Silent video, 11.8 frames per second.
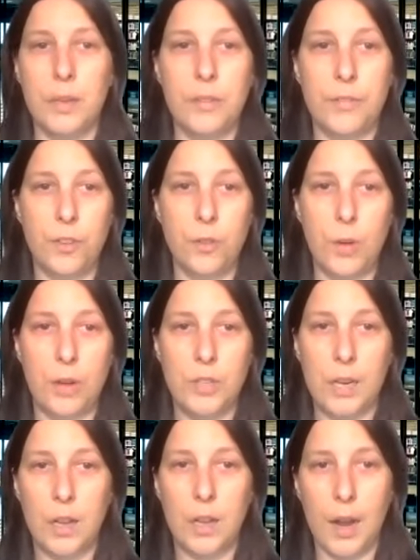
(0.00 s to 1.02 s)
If you have
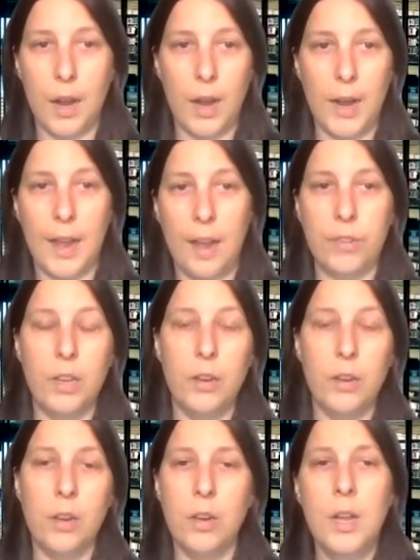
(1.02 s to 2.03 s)
done like I have
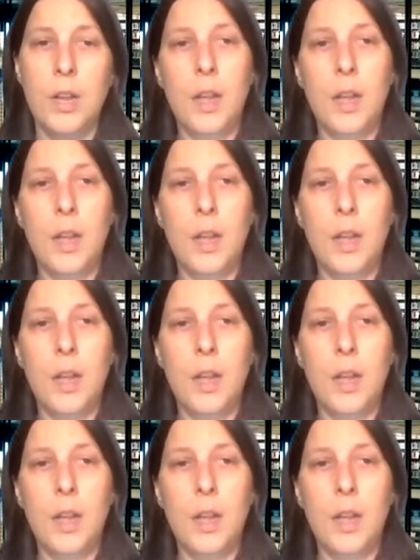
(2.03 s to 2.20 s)
here